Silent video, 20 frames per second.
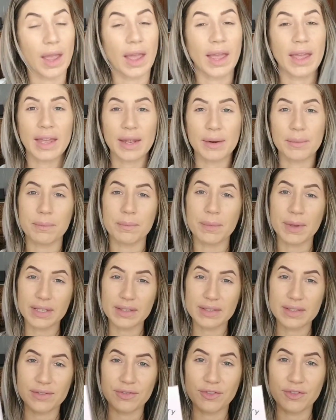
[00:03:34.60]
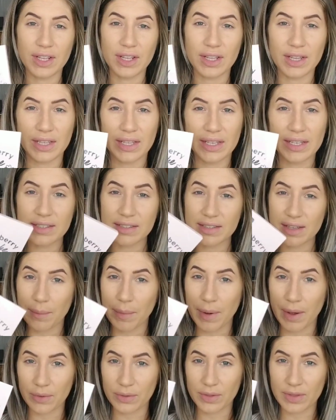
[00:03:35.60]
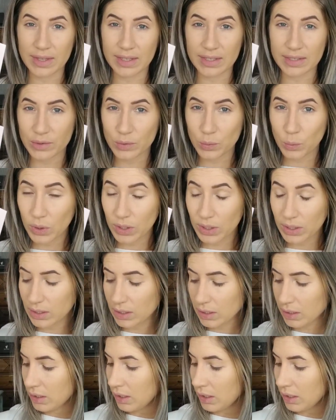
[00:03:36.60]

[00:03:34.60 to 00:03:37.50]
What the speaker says: I had mixed feelings about this one.